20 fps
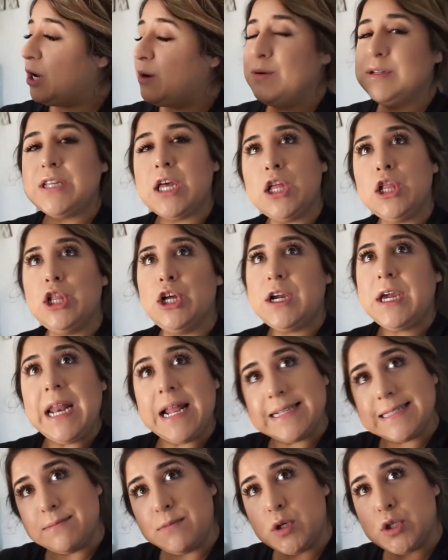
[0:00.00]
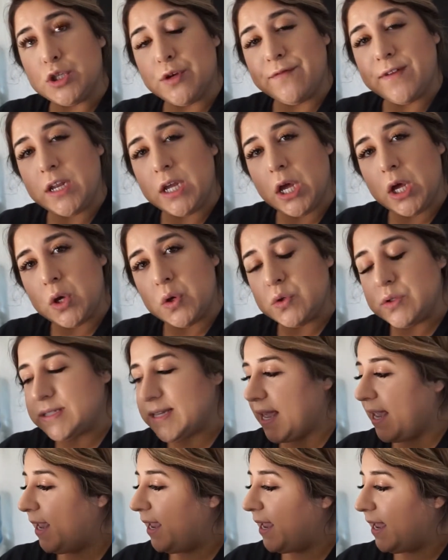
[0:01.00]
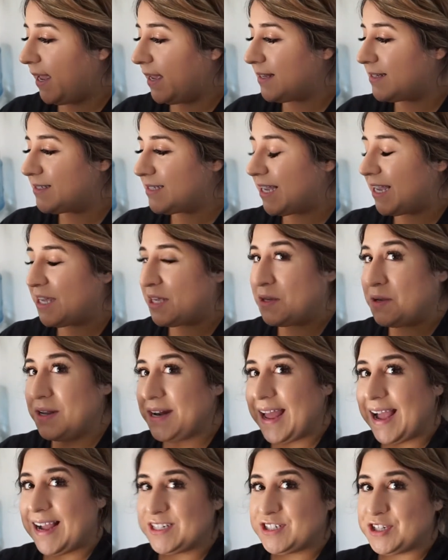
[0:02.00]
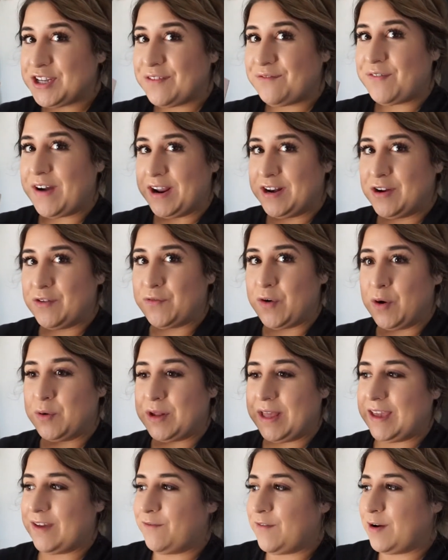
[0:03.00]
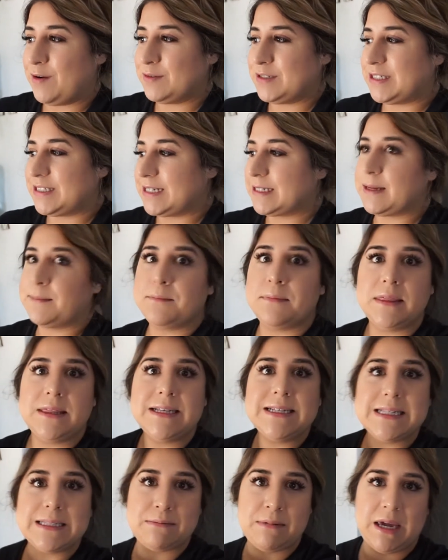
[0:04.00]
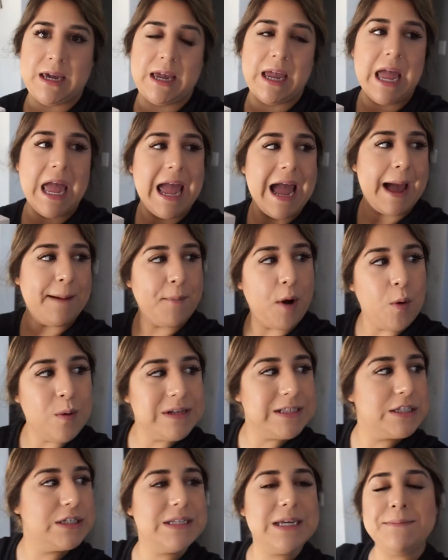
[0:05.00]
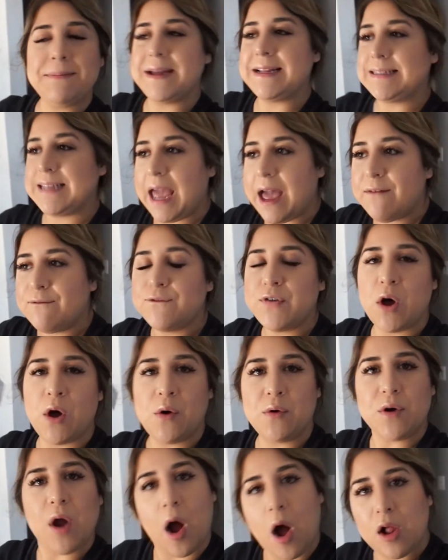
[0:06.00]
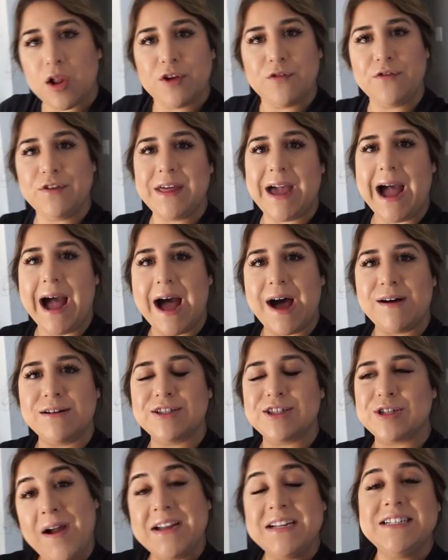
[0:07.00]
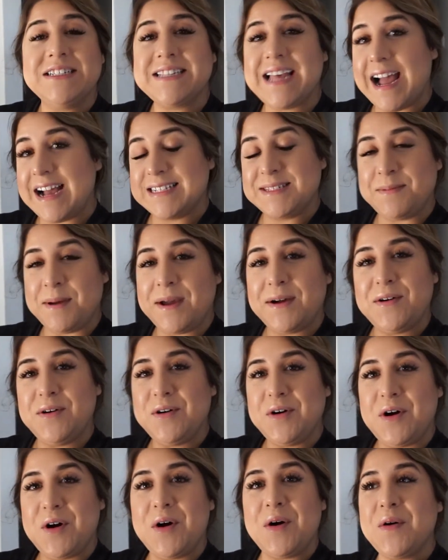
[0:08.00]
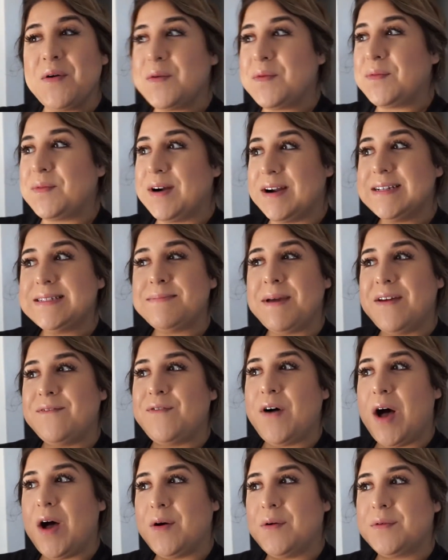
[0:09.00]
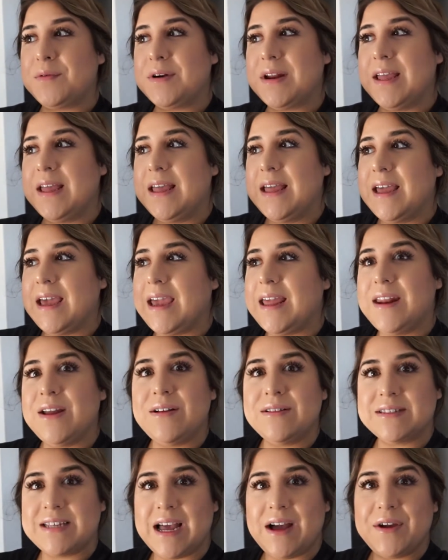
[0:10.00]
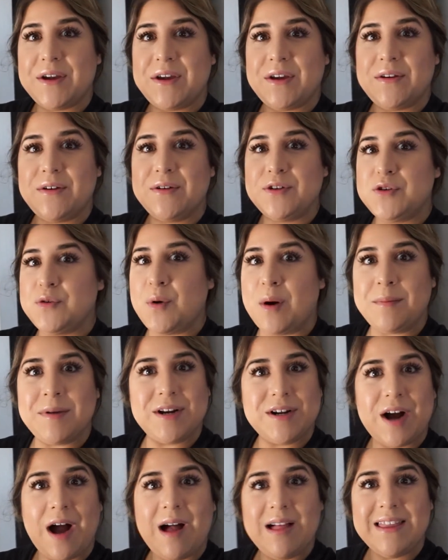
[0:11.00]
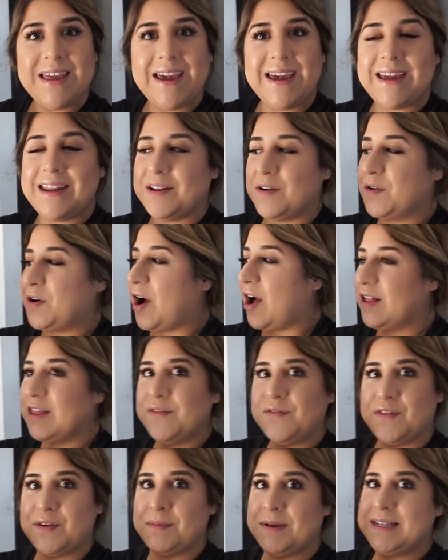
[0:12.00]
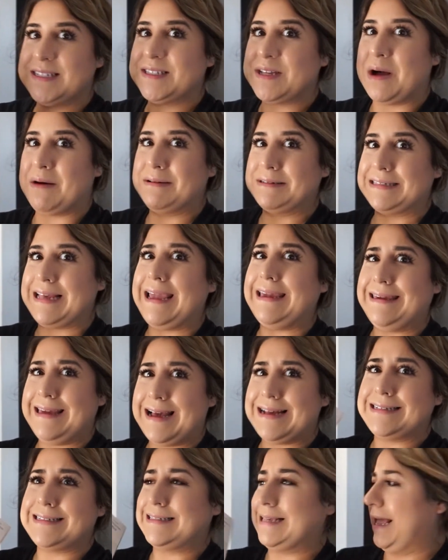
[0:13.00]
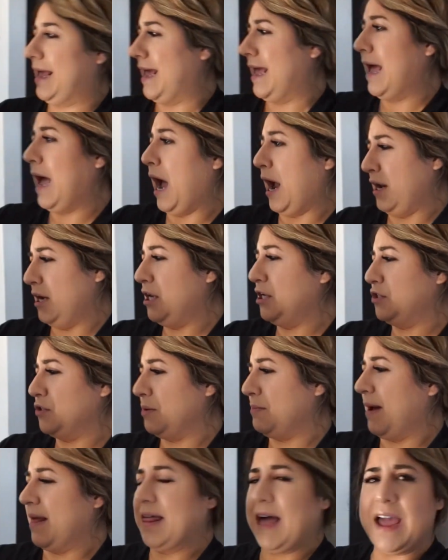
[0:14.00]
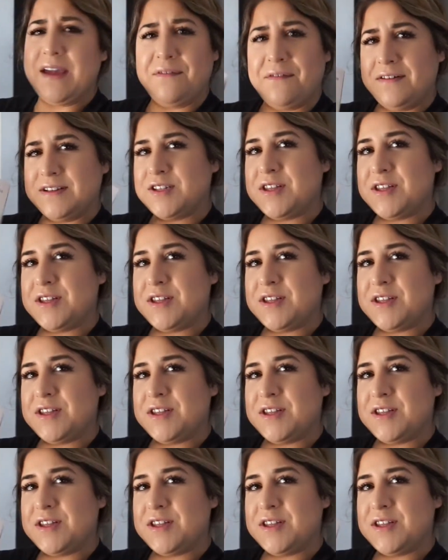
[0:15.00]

I was uh, looking at some YouTube videos and you can actually find your phone. Like if I was, cause I'm, this is me. I'm always losing my damn phone all over the house. I can just ask my Google, where's my phone? and it'll tell you, you want me to call it? And it'll call it for me. So I was like, yes, I need you in my life.